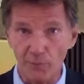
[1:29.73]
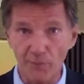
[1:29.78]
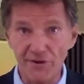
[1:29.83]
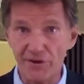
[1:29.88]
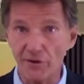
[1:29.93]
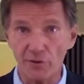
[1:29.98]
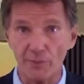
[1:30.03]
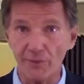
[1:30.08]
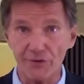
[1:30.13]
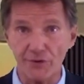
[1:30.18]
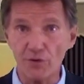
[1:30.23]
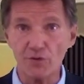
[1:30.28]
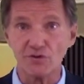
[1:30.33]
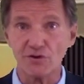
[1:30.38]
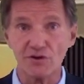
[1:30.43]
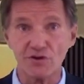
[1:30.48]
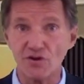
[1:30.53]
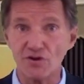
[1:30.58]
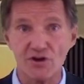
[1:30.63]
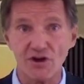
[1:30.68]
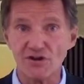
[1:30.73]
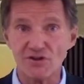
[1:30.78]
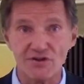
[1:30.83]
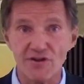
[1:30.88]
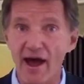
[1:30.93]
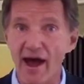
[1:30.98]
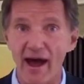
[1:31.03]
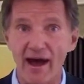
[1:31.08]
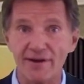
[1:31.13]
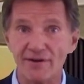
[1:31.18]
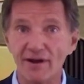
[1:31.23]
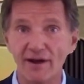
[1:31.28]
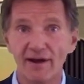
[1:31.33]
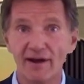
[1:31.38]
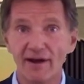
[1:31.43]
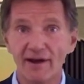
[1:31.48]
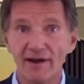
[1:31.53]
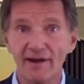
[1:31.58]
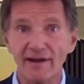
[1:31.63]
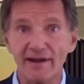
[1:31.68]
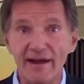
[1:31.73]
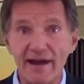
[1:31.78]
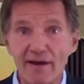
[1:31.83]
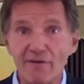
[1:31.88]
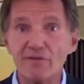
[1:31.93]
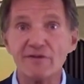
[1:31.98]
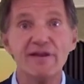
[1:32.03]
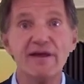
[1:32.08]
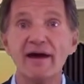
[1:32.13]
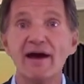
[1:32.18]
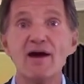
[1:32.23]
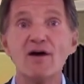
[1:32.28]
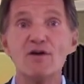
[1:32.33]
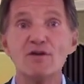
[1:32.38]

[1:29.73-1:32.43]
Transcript: We can reduce it to just that Everything